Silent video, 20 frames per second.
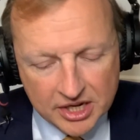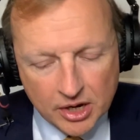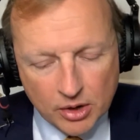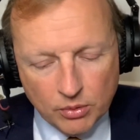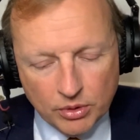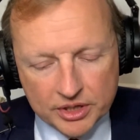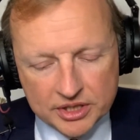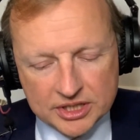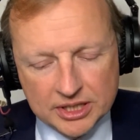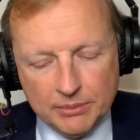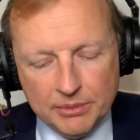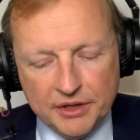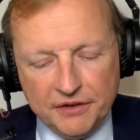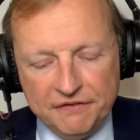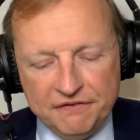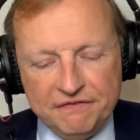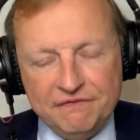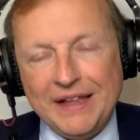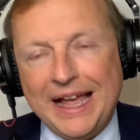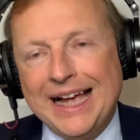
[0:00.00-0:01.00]
what are some of the
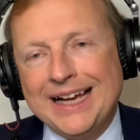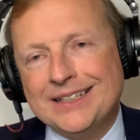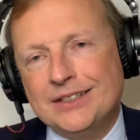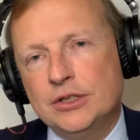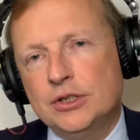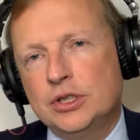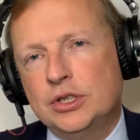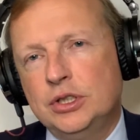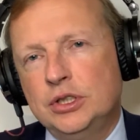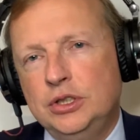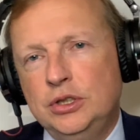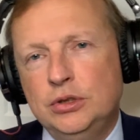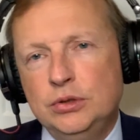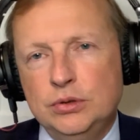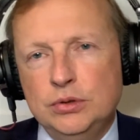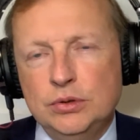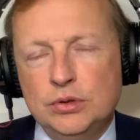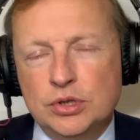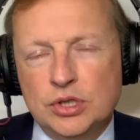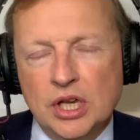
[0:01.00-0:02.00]
factors to
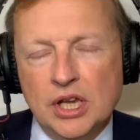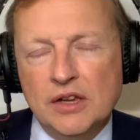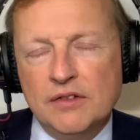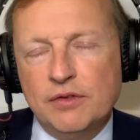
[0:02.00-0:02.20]
use